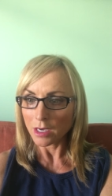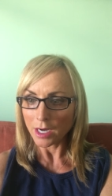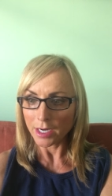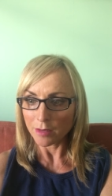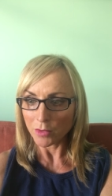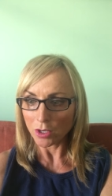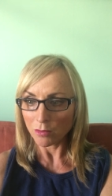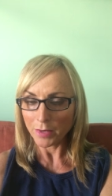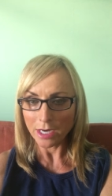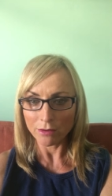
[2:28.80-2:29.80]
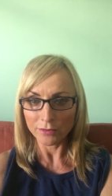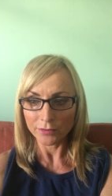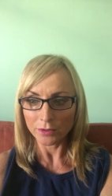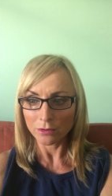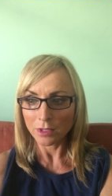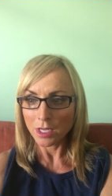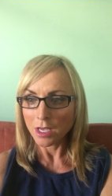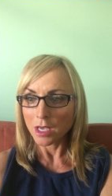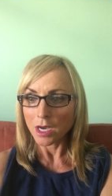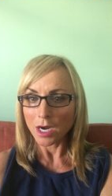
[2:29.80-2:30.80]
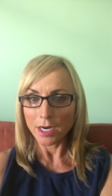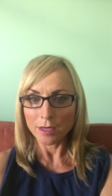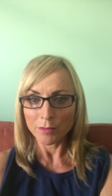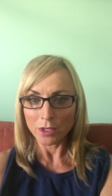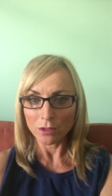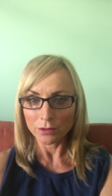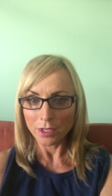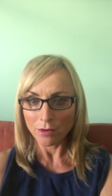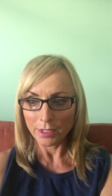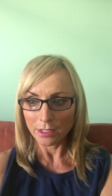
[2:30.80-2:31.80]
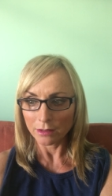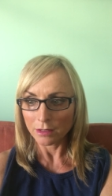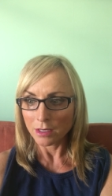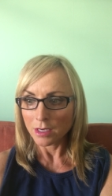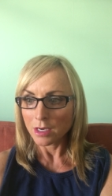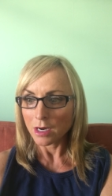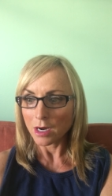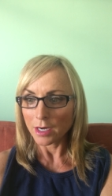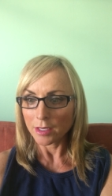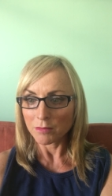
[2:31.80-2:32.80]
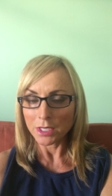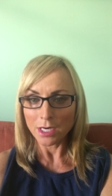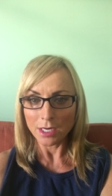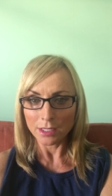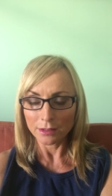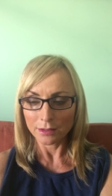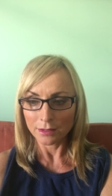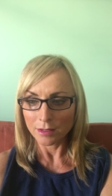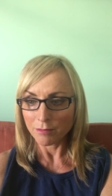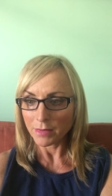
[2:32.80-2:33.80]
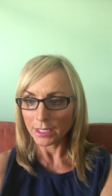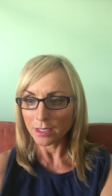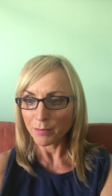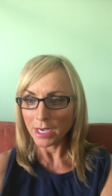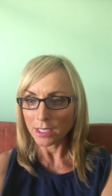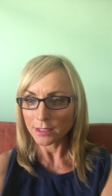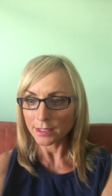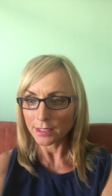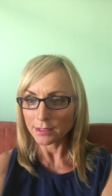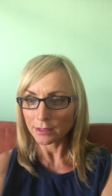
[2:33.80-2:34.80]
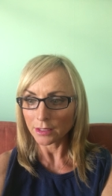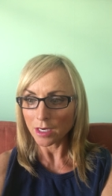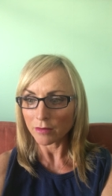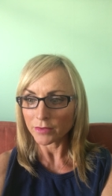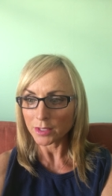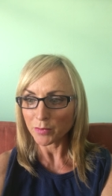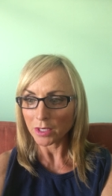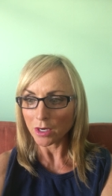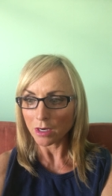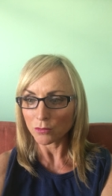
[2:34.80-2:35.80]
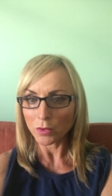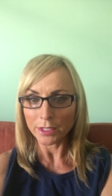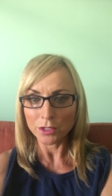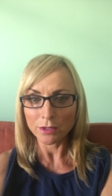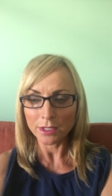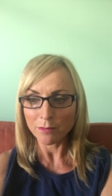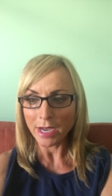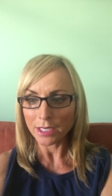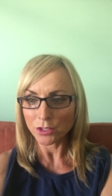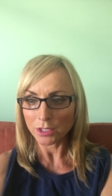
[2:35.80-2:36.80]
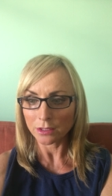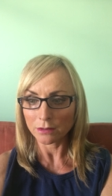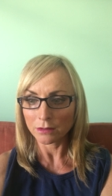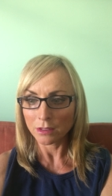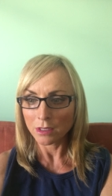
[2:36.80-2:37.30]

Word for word: I am all powerful. I am all knowing. I am God. My capacity to love is beyond what you can imagine.